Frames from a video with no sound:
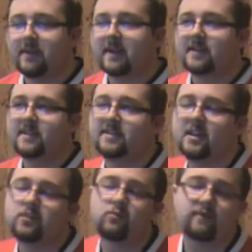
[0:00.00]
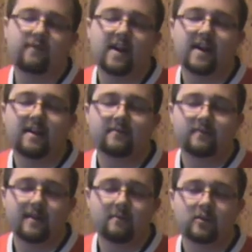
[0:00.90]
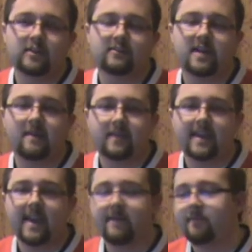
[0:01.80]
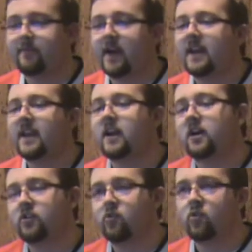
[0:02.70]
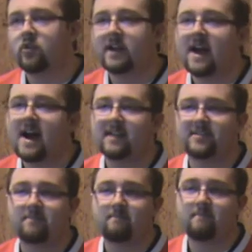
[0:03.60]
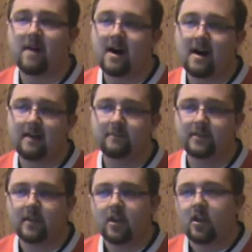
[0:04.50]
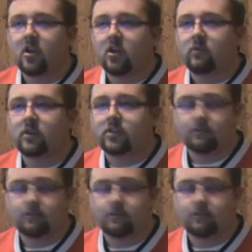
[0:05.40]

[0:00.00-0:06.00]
because they said you were spending most of your time in the game fighting unorganized mobs, which